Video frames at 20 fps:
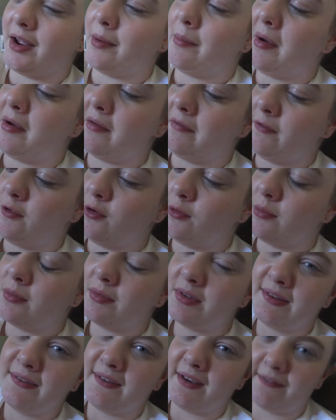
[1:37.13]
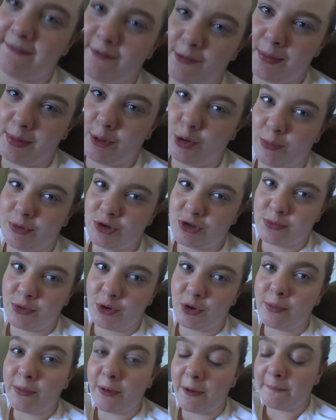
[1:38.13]
I might film, see if I can film a little bit
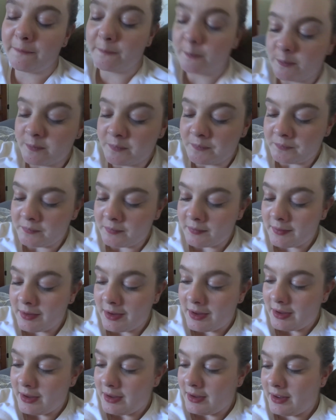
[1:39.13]
tomorrow, but